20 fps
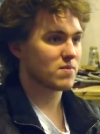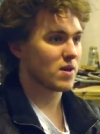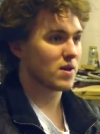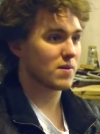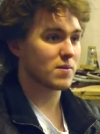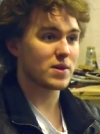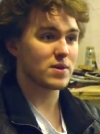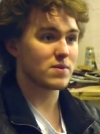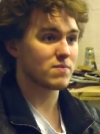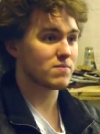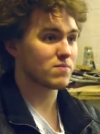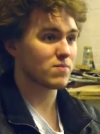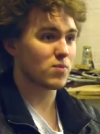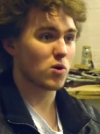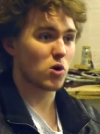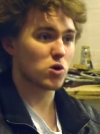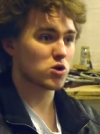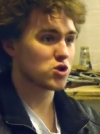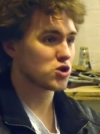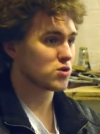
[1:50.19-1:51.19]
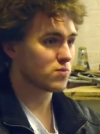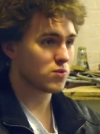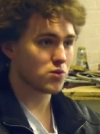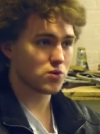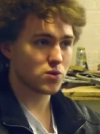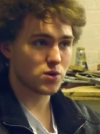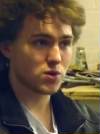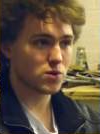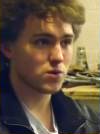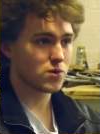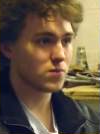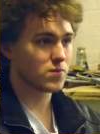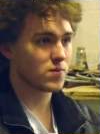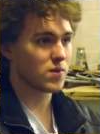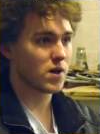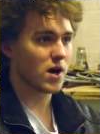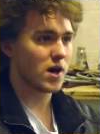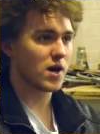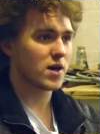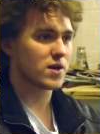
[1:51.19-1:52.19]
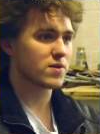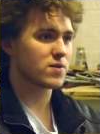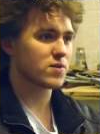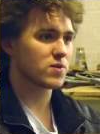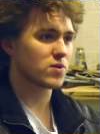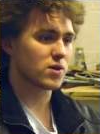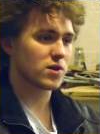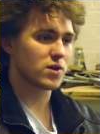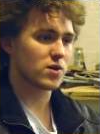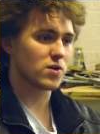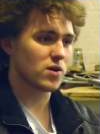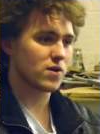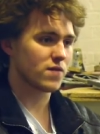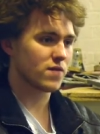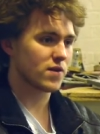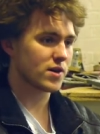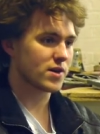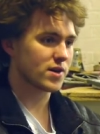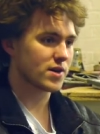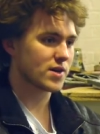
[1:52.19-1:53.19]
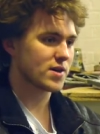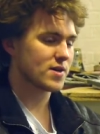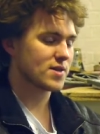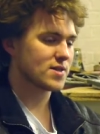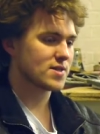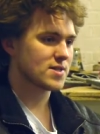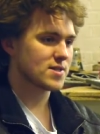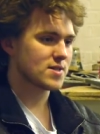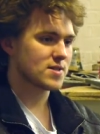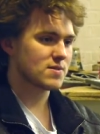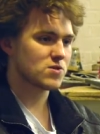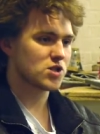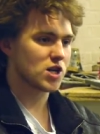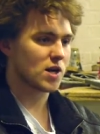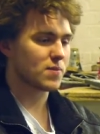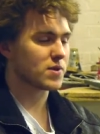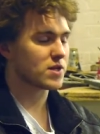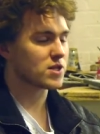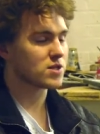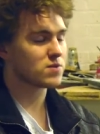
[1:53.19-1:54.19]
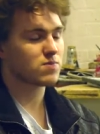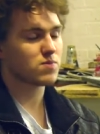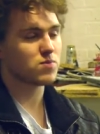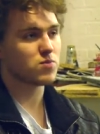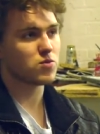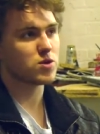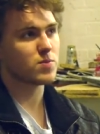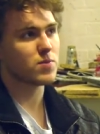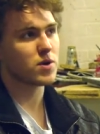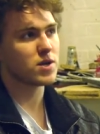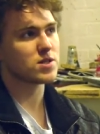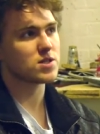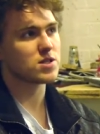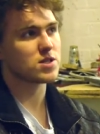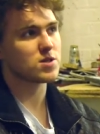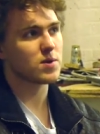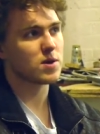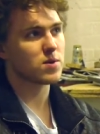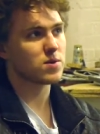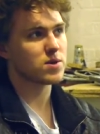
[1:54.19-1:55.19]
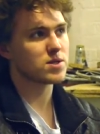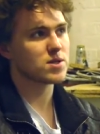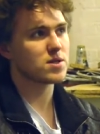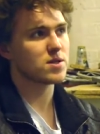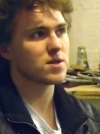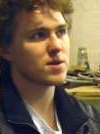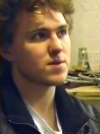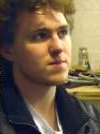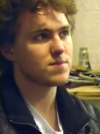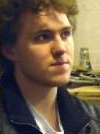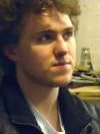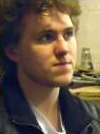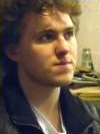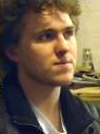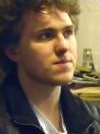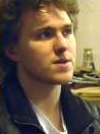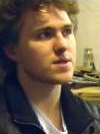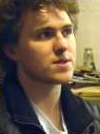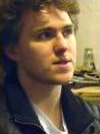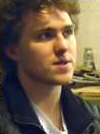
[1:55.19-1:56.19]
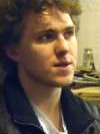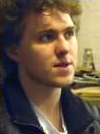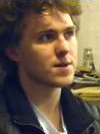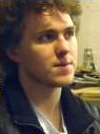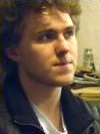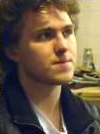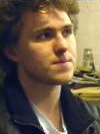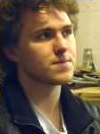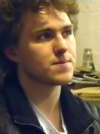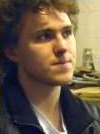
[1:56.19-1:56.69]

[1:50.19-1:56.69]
I mean Bosch, Bruegel, and looking at a lot of like Japanese wood prints as well recently, things like that.